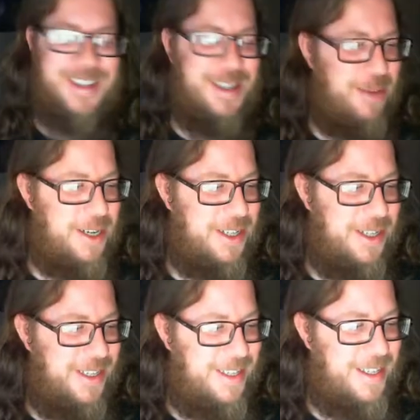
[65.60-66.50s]
especially
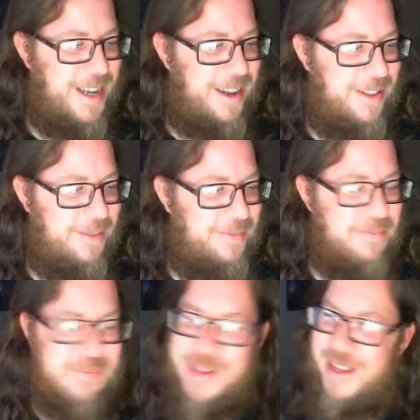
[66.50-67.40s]
in the South.
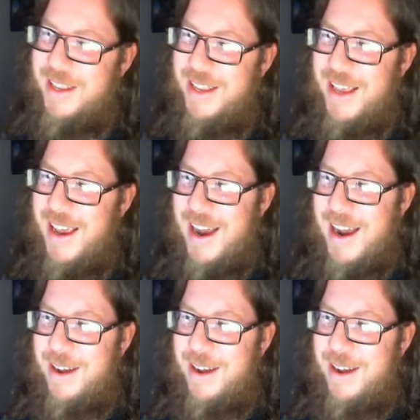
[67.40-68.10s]
Yeah.